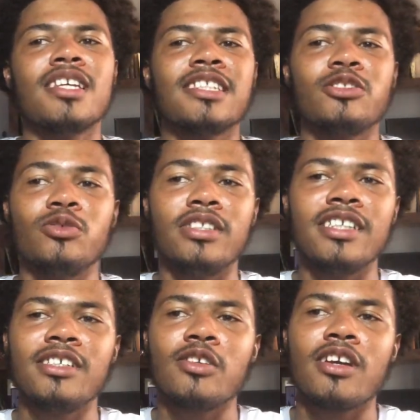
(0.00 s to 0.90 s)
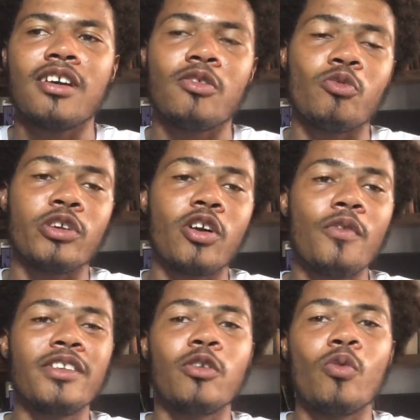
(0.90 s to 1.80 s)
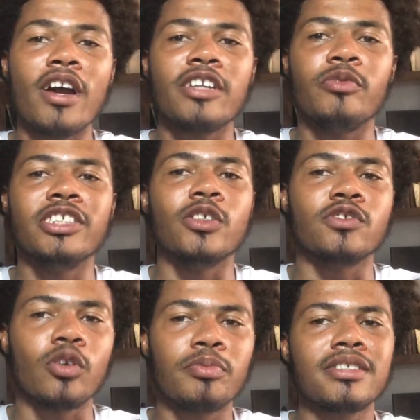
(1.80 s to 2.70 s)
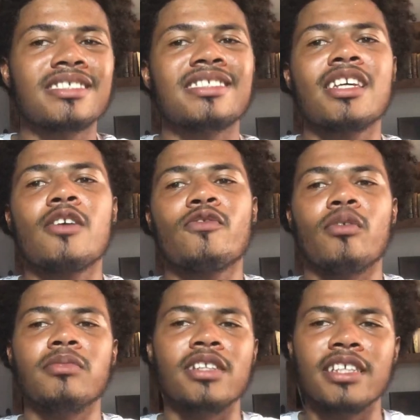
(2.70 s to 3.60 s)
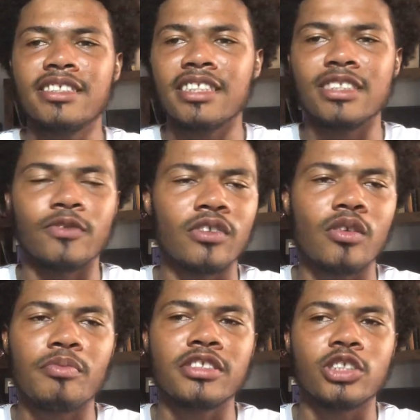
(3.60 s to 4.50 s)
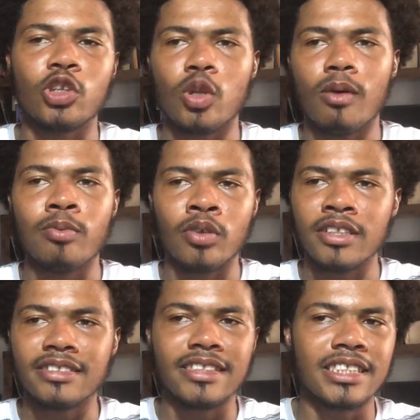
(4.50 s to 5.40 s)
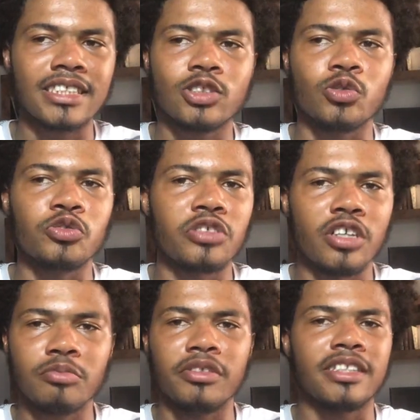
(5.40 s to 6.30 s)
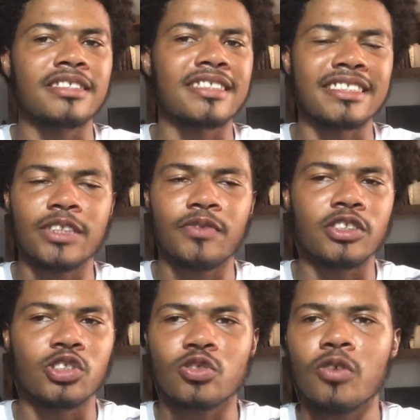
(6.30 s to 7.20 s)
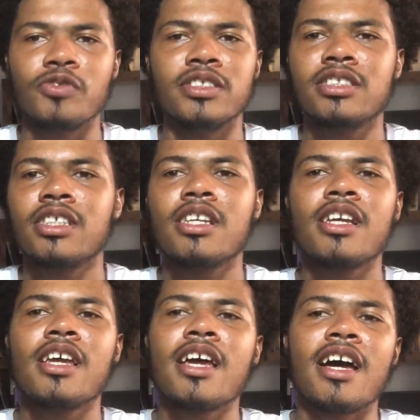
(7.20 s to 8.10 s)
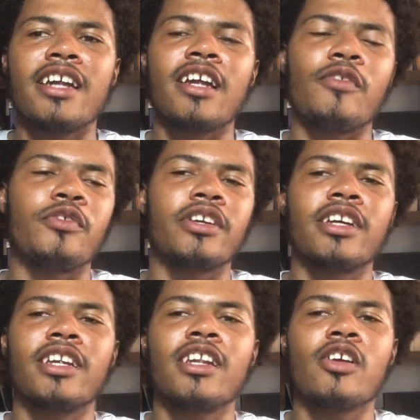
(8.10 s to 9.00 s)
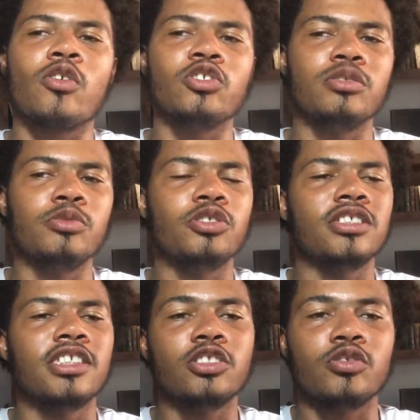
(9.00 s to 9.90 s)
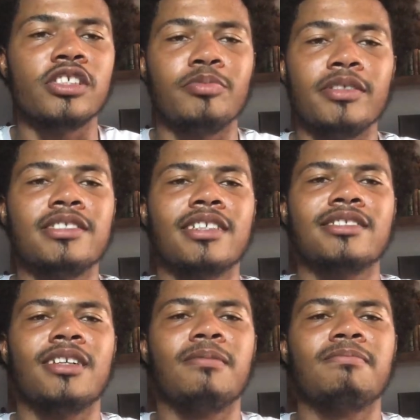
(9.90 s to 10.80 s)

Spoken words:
Today, we covered a wide range of topics from the latest development in global politics to groundbreaking scientific discoveries and African contribution into the space sector.